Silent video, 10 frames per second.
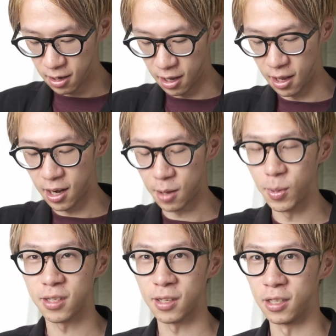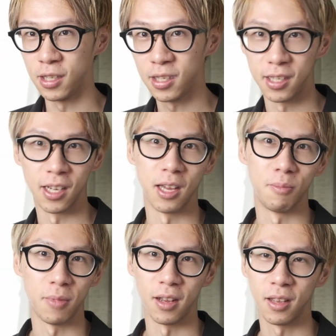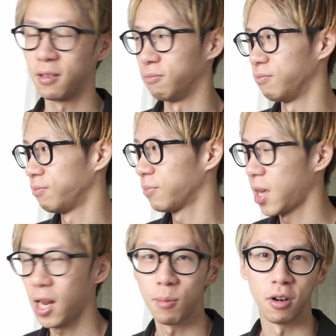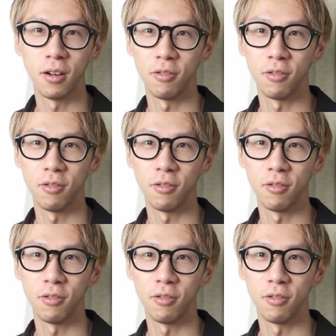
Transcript: and I can basically stick in my camera